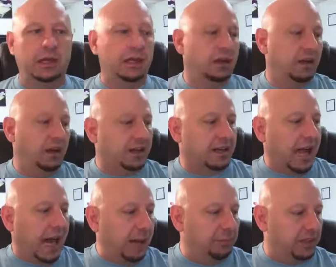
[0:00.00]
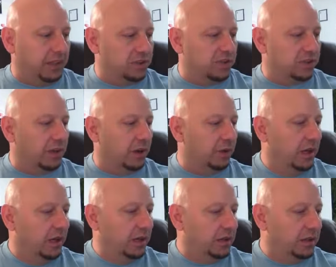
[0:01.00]
accomplish. So,
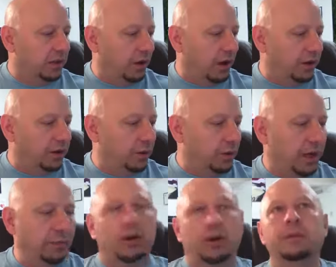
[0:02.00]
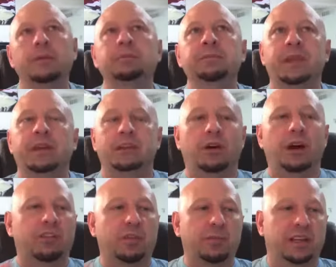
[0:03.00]
you know, are you able you know,
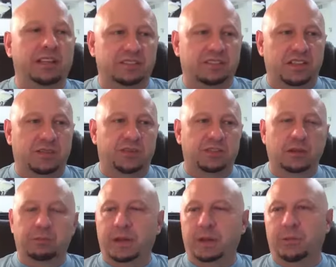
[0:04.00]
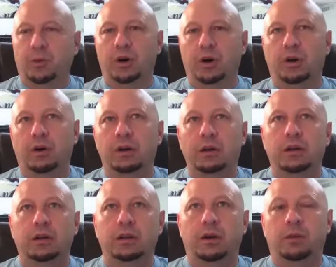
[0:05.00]
everybody is different. Some people will,
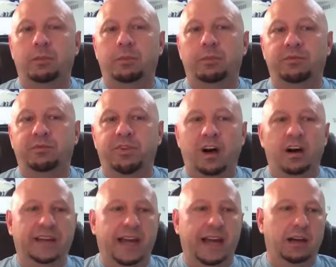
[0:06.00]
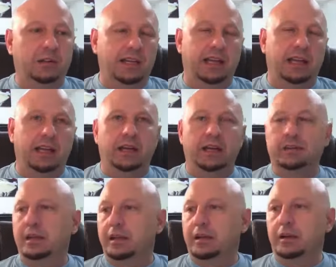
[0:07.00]
you know, fall down and,
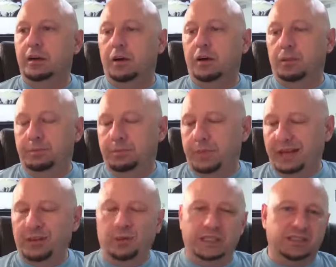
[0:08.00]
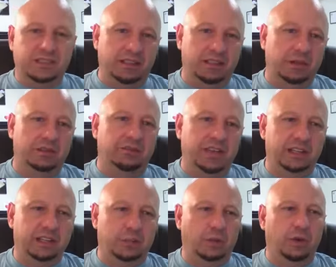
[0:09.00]
you know, I don't want to, you know, the
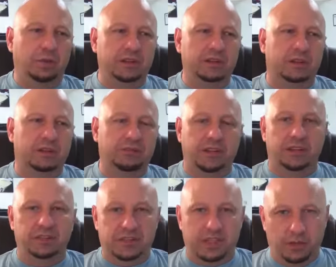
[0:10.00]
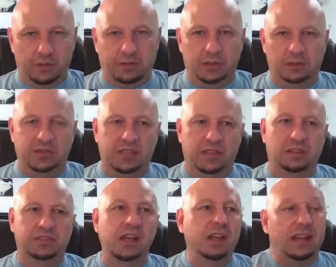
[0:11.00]
victim role, but they'll feel sorry for
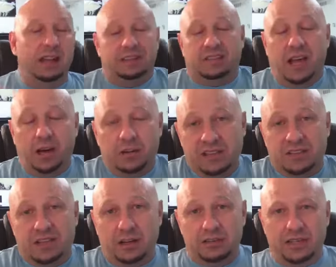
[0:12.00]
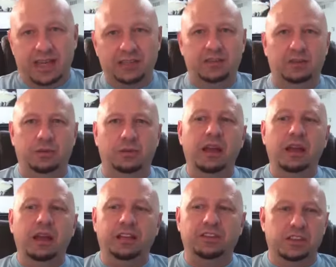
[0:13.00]
themselves. It's hard. It's hard not to
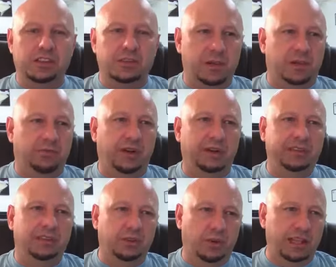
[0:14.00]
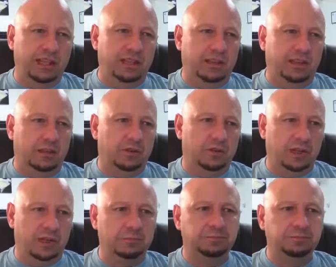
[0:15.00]
and just be afraid to do anything, okay?